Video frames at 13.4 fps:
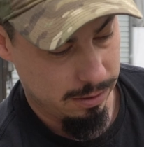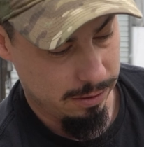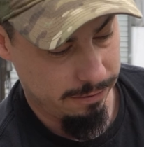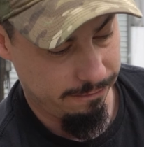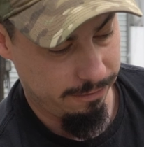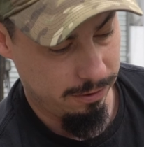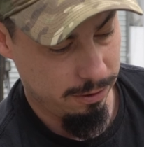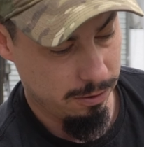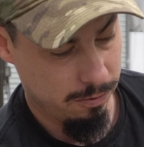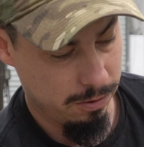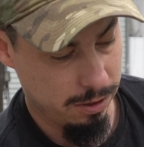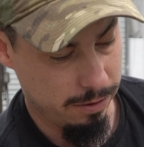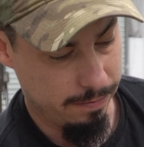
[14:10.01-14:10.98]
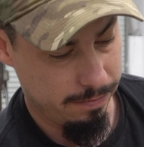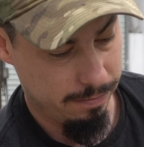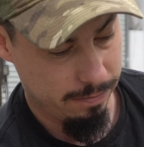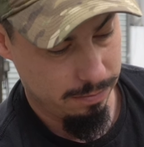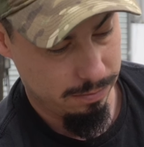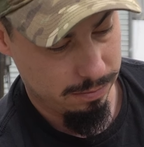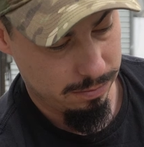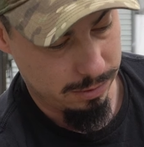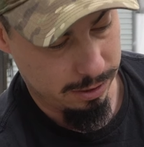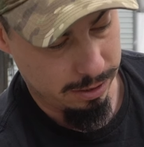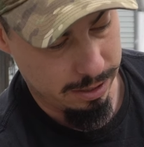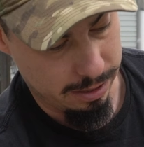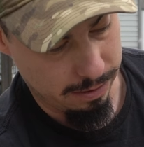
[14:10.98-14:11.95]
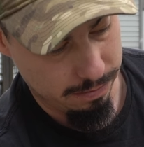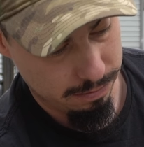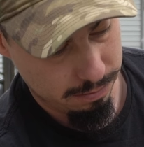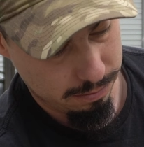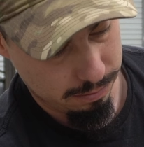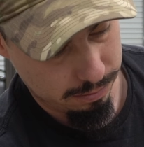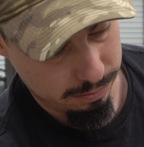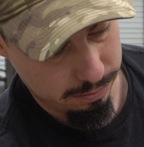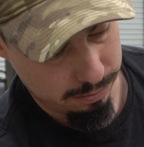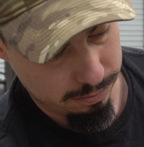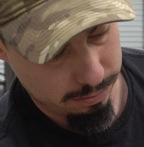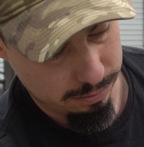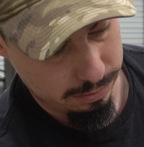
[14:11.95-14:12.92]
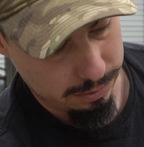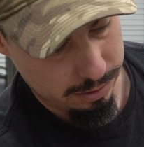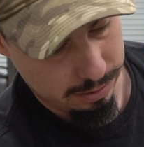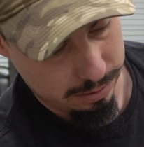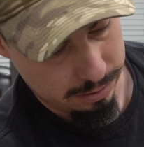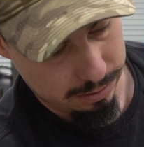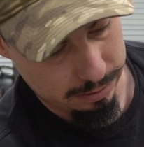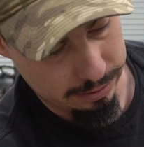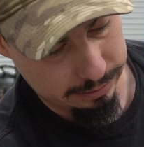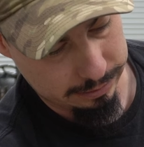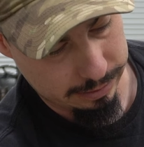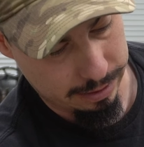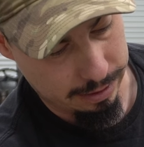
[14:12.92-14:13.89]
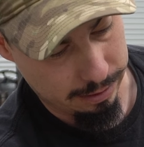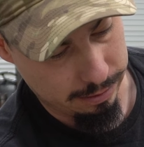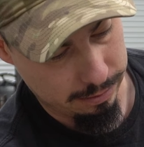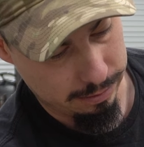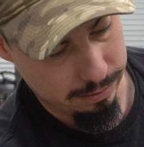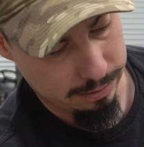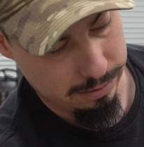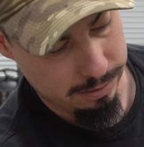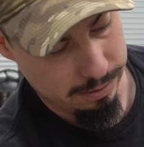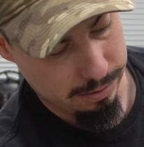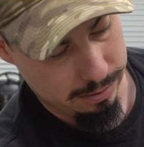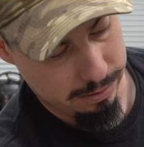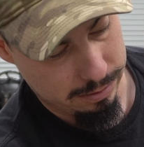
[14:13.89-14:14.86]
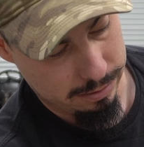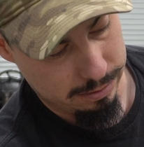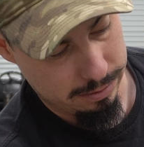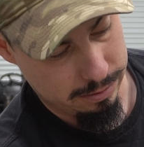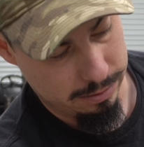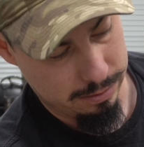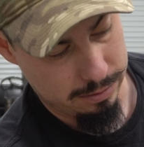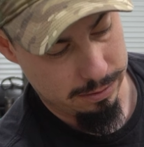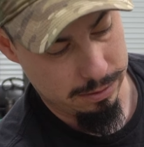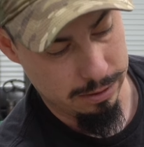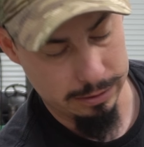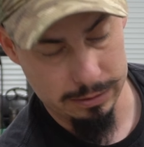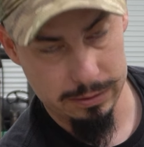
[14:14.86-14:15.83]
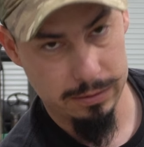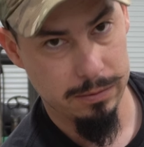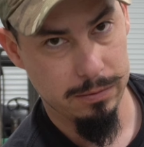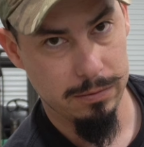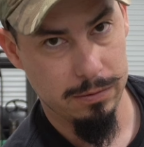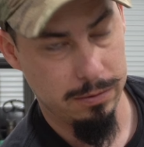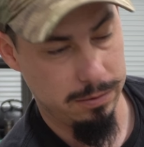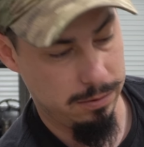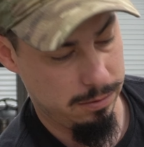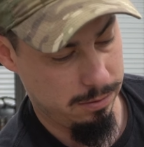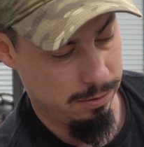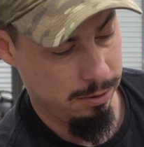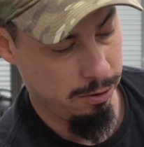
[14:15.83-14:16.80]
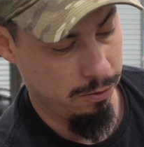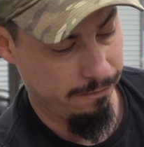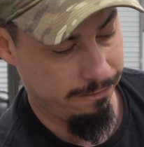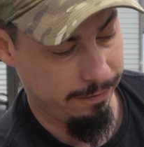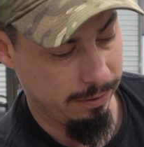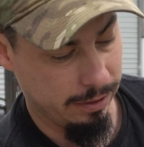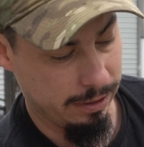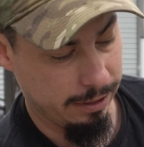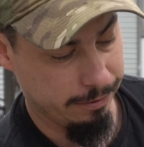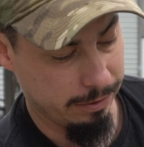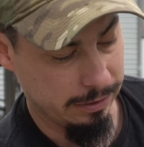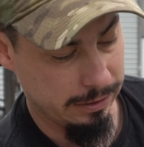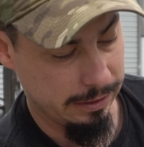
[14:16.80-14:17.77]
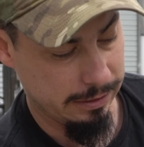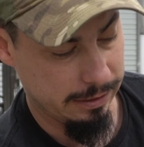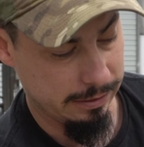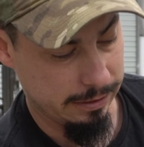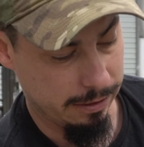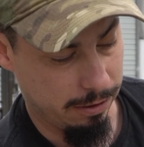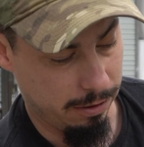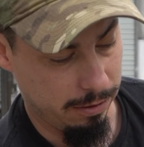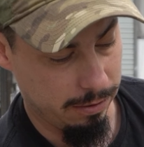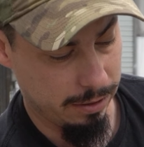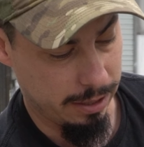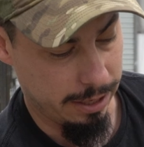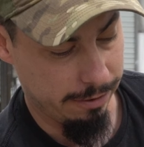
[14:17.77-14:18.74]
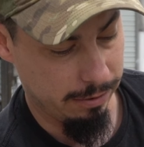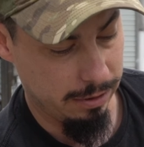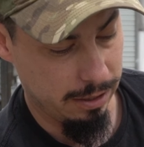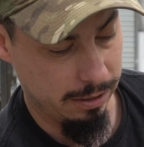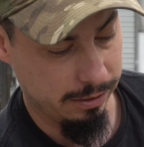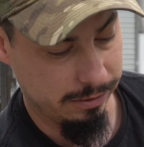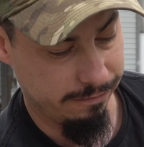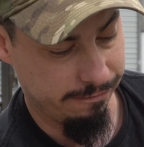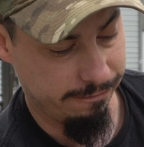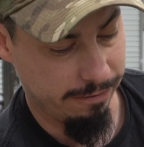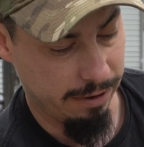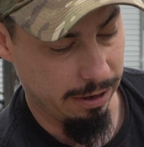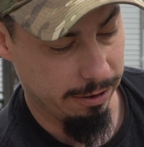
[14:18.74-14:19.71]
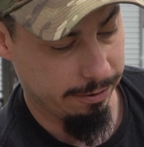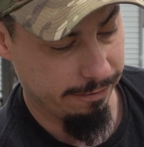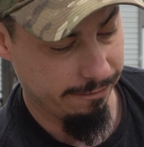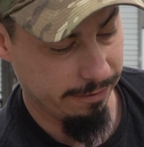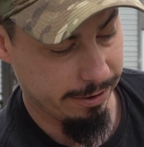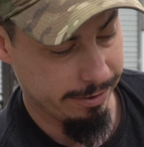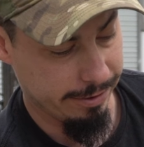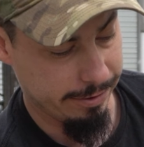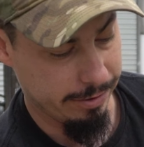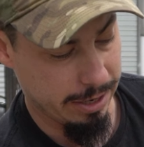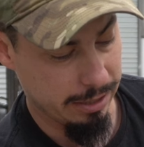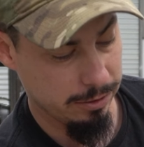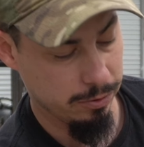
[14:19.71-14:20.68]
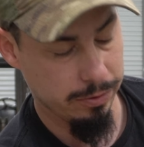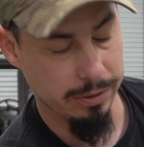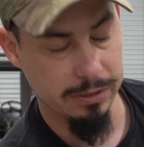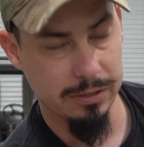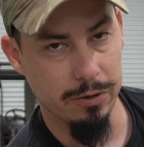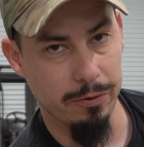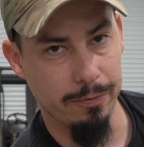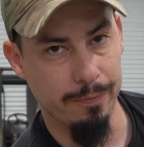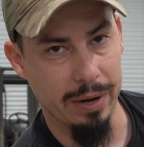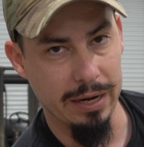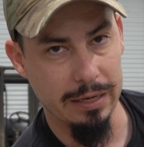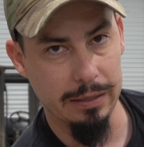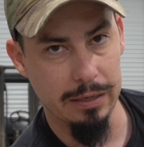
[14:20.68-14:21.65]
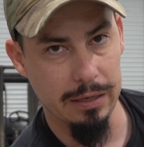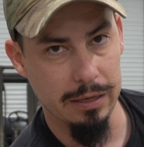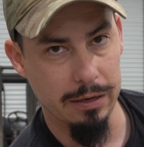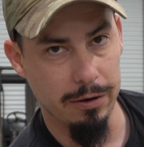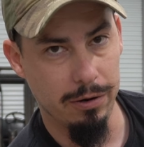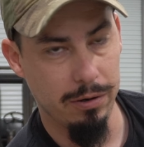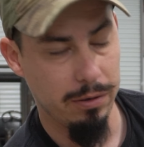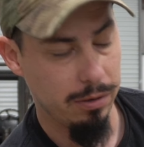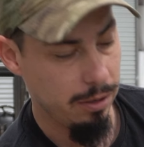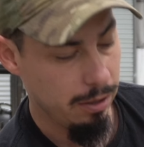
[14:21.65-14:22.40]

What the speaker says: If you go up, again, this thing, you don't feel any resistance at all. Everything is very, very gradual. There's no binding at all.